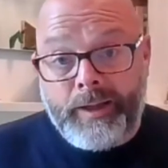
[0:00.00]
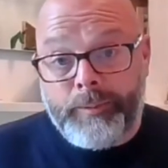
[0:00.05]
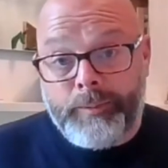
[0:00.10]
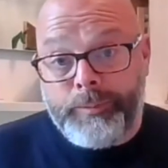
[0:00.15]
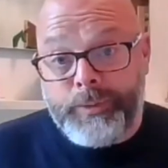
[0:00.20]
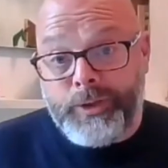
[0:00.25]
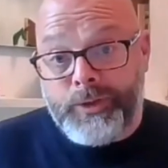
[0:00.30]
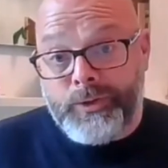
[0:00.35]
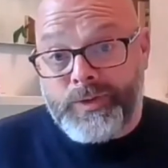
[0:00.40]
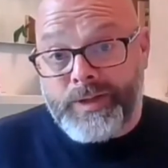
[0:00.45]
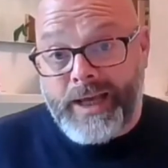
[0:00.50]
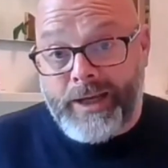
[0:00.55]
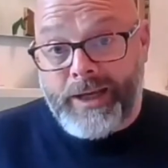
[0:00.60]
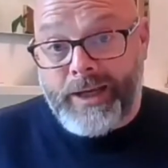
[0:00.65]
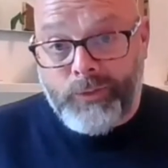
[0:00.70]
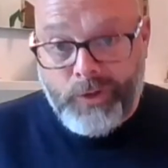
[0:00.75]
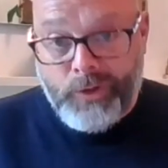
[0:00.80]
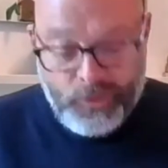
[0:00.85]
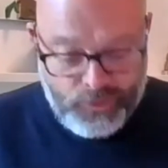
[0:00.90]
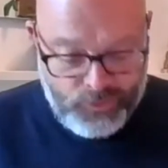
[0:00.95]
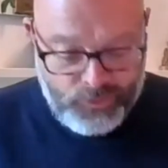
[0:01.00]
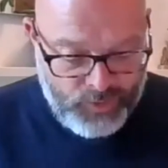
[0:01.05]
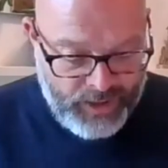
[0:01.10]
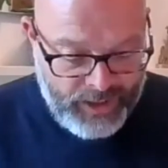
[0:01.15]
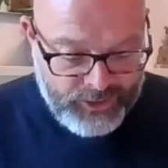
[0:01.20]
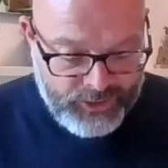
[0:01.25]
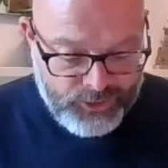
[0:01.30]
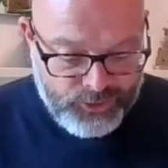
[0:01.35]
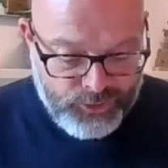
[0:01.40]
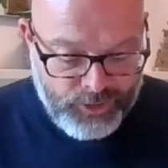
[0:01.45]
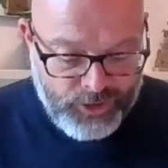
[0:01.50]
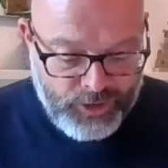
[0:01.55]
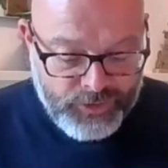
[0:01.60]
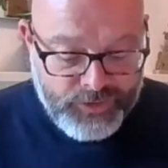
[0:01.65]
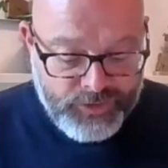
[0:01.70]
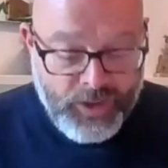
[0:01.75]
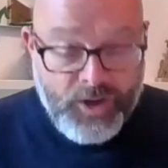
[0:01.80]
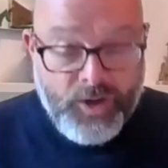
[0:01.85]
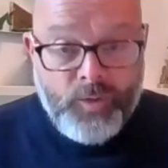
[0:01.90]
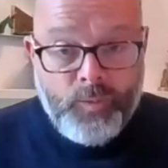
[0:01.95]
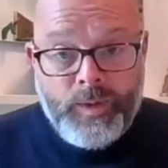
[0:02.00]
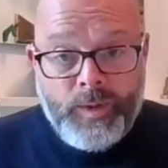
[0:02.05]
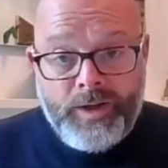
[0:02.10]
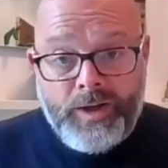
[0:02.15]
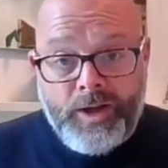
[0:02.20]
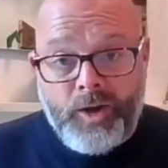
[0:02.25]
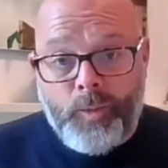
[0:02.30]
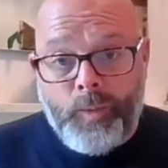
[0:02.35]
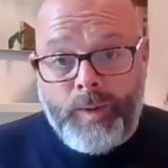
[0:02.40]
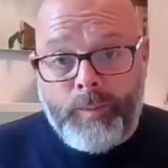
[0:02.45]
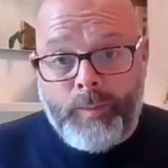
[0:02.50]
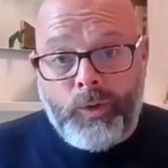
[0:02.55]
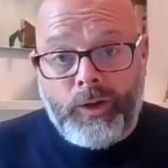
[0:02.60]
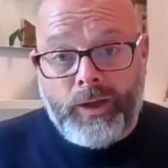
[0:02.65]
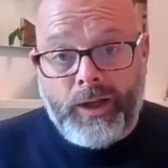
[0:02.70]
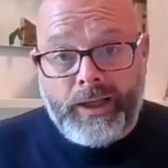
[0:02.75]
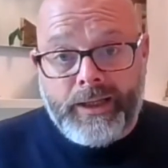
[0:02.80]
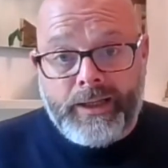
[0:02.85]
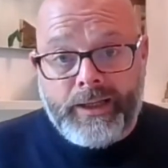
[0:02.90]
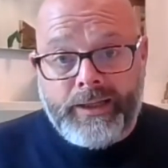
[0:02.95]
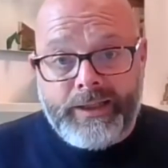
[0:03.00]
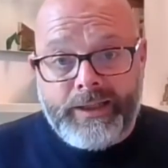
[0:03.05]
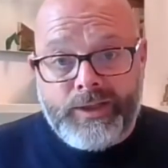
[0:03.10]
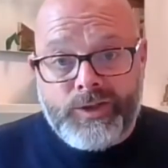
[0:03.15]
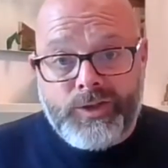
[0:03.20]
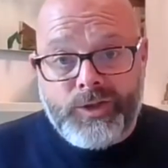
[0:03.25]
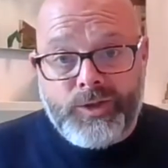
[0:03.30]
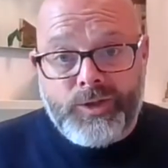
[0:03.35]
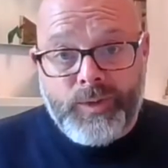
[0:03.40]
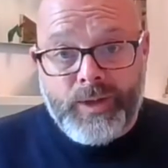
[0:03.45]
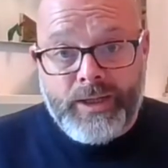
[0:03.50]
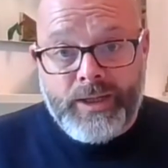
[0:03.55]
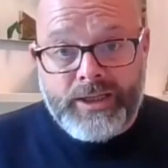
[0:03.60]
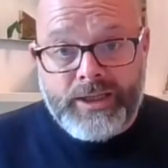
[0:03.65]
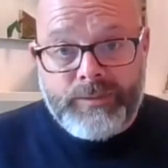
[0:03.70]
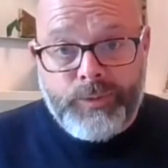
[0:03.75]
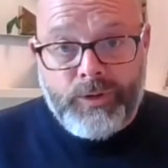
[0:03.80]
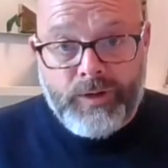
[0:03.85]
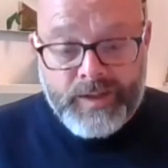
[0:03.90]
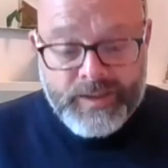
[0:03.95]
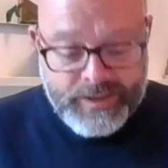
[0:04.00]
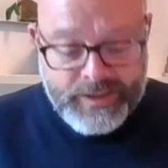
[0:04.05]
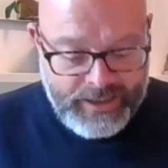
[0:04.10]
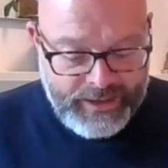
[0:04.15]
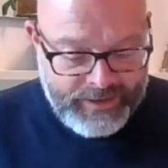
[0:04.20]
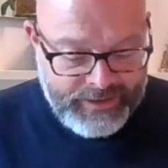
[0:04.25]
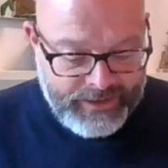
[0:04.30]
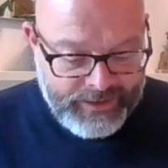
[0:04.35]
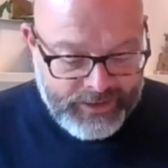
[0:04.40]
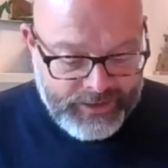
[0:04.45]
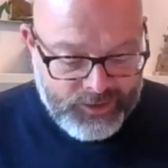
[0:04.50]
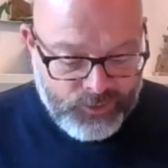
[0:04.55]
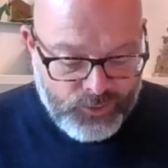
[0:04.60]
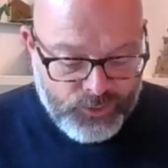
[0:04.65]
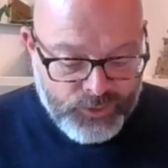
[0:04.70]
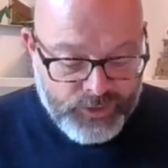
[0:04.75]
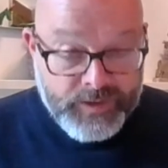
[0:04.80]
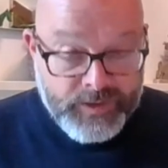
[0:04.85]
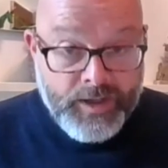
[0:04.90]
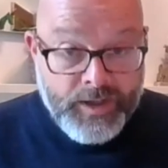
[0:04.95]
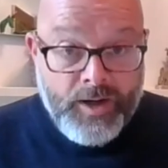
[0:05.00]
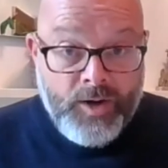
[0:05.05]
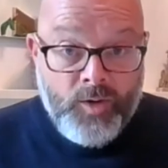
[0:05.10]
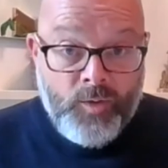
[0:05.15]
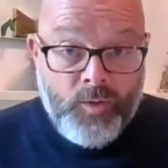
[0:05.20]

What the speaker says: abuse alcohol and drugs. We know we're more likely to experience eating disorders.